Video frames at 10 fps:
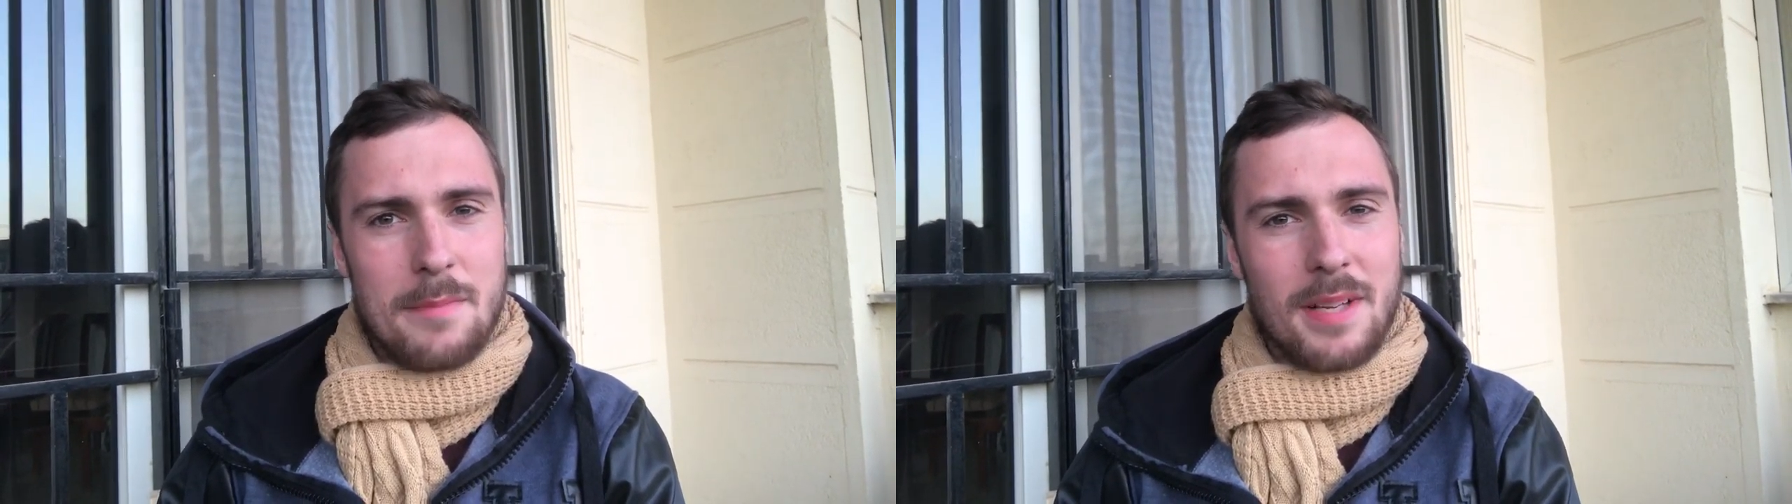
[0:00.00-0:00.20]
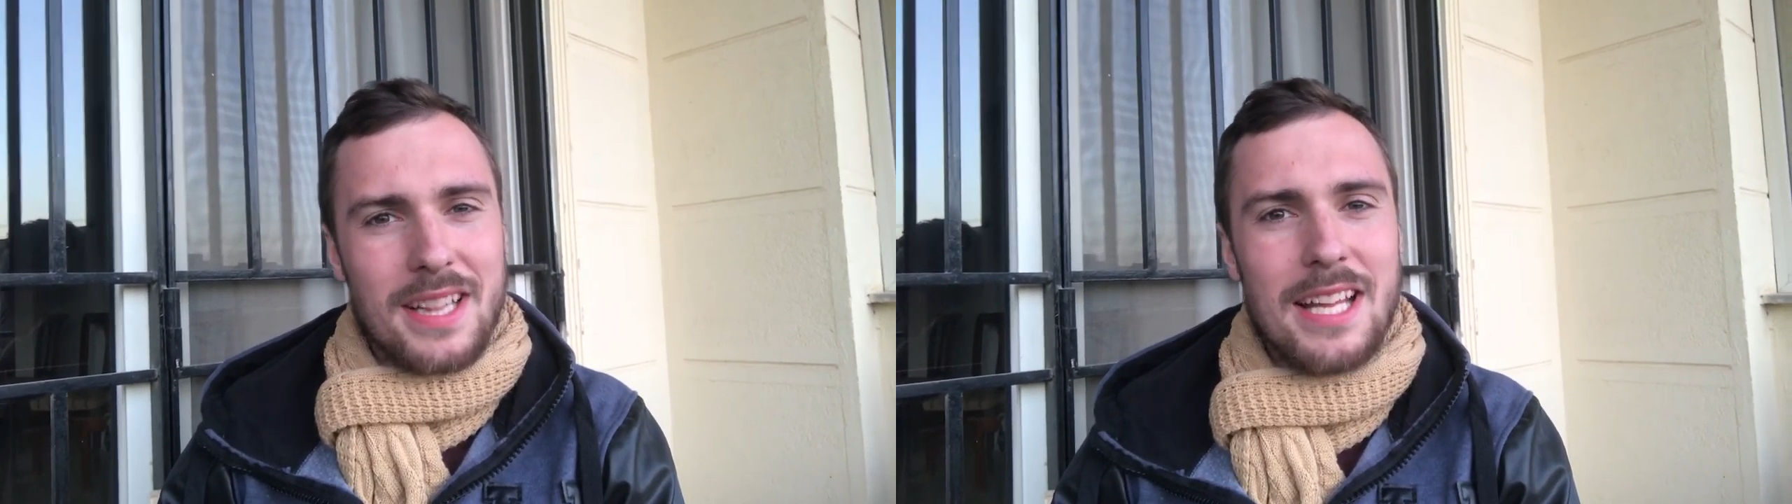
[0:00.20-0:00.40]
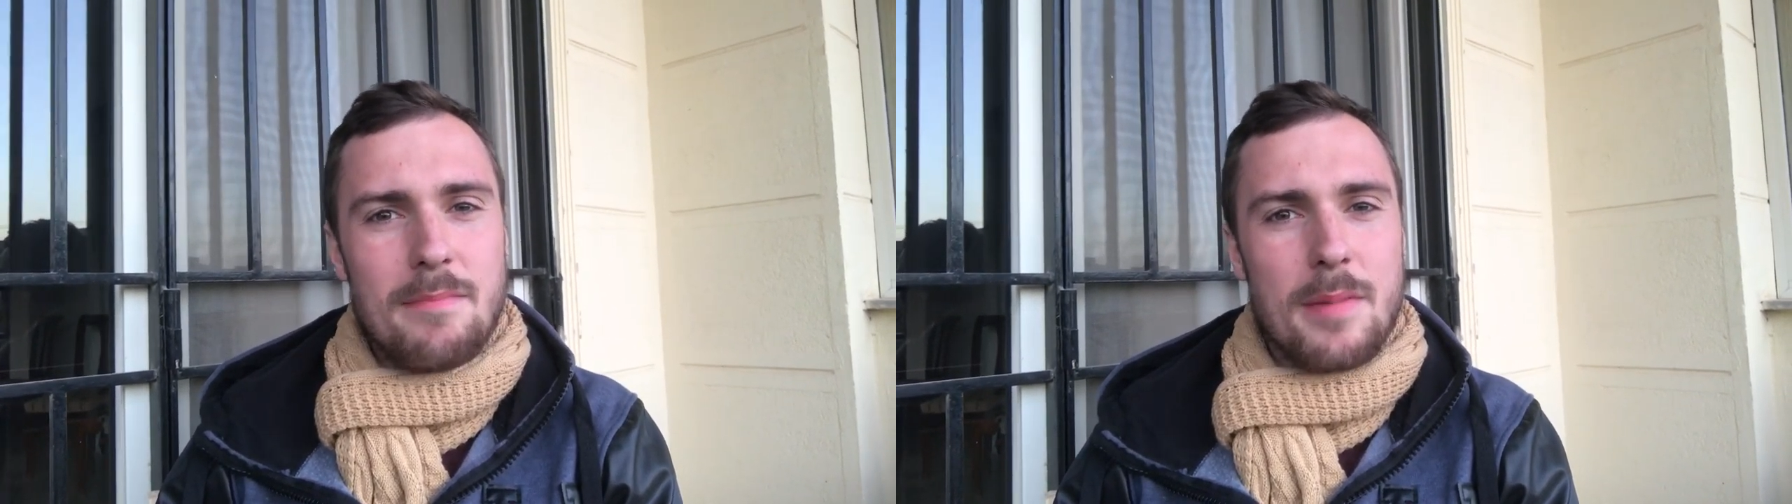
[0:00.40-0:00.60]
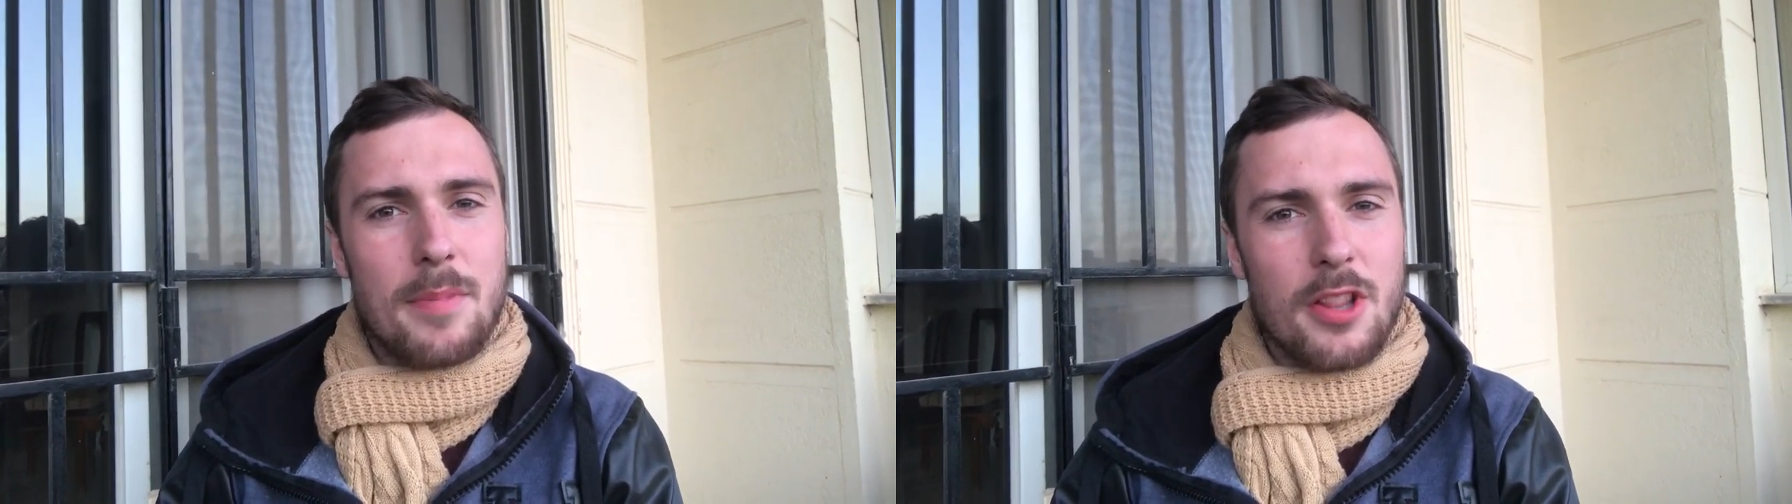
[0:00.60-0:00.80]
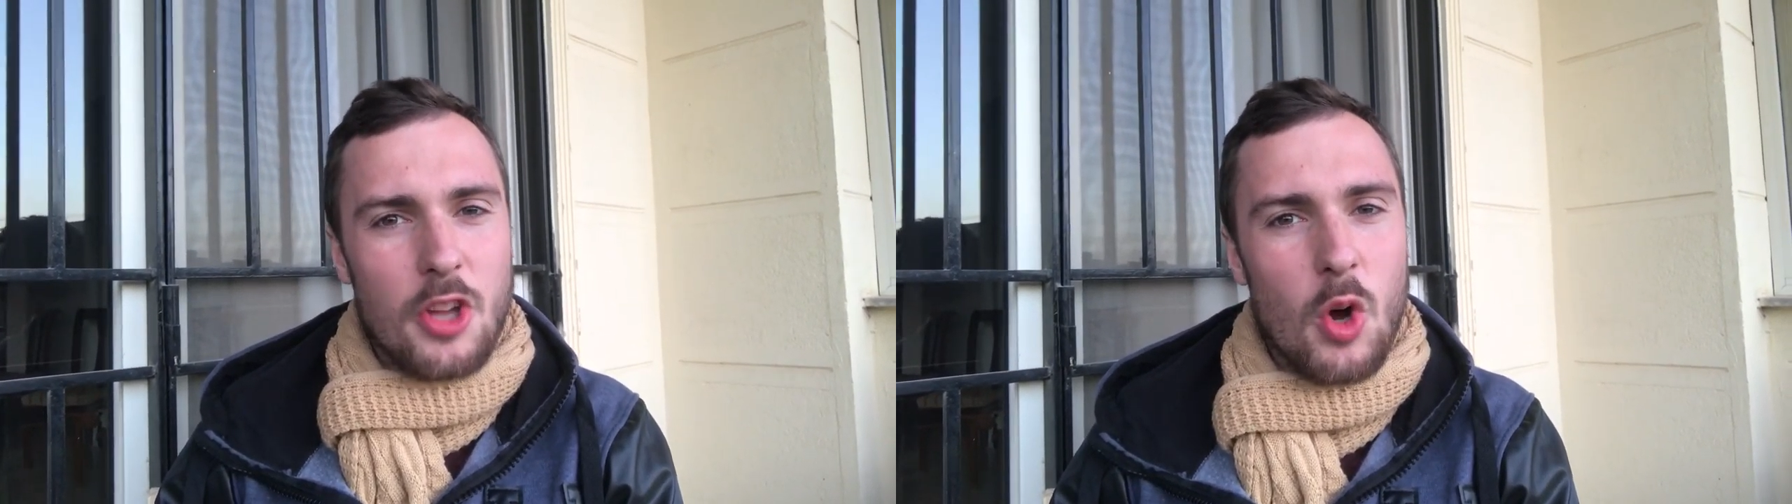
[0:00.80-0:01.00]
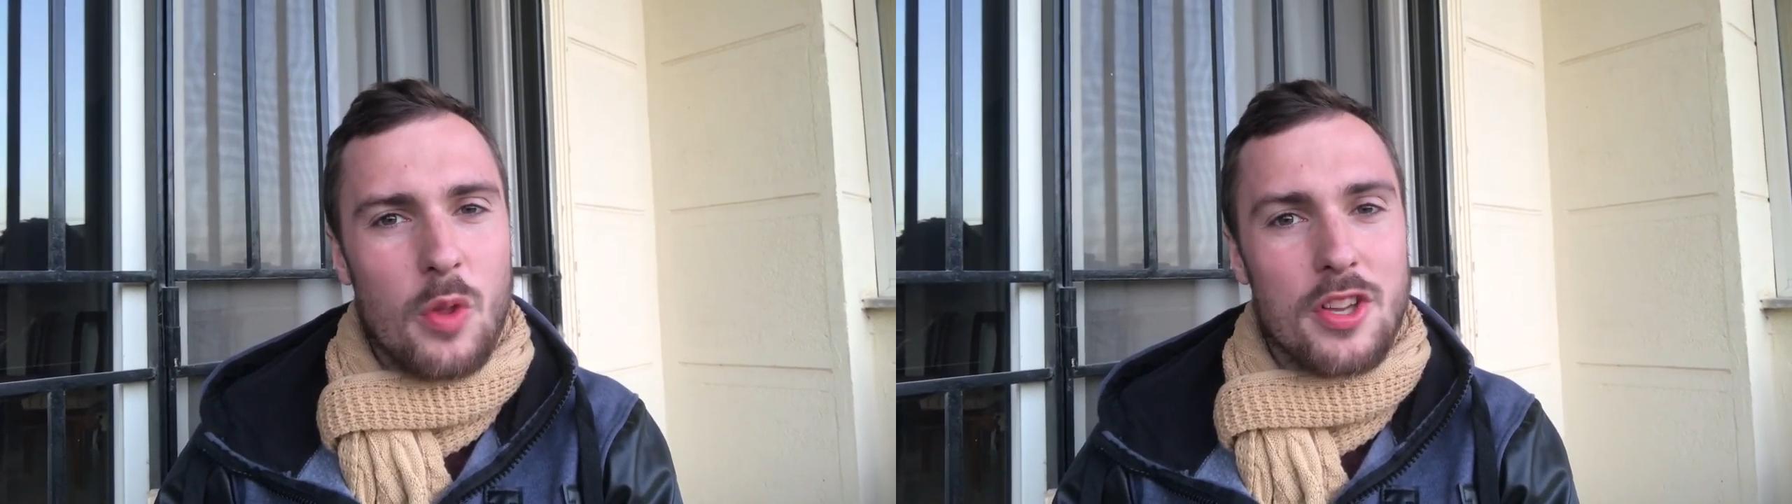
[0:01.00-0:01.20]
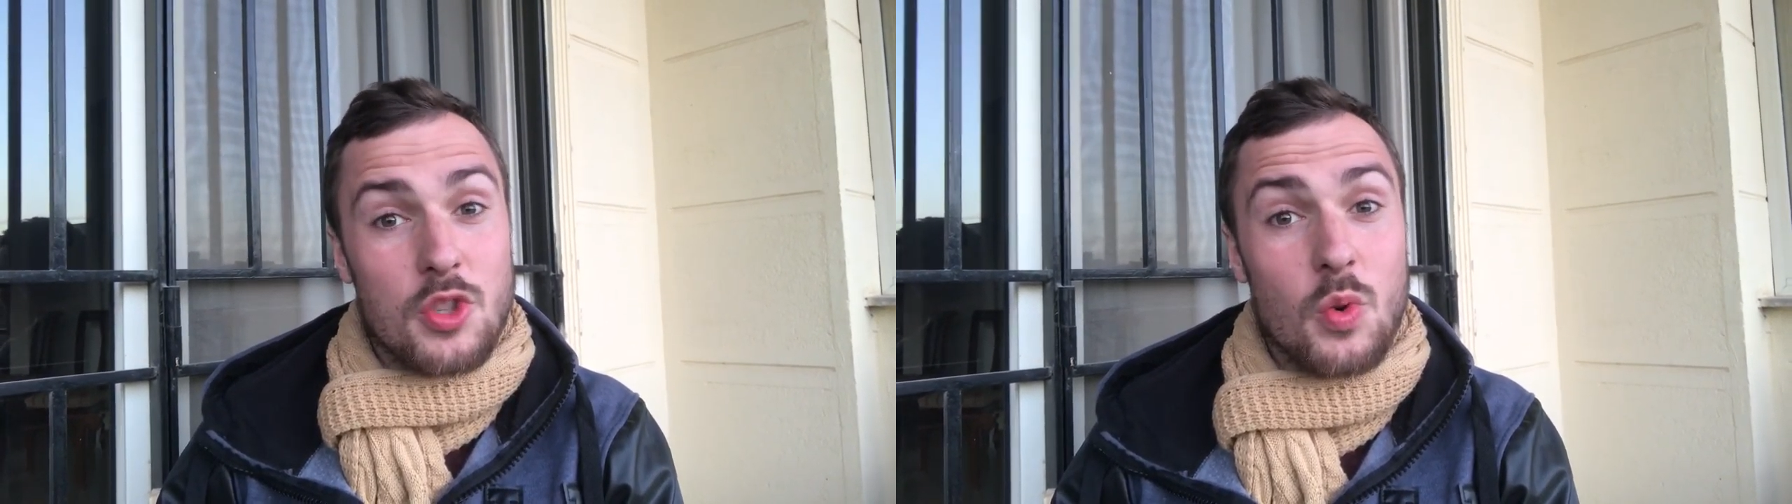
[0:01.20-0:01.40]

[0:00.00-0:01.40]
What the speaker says: but let people know that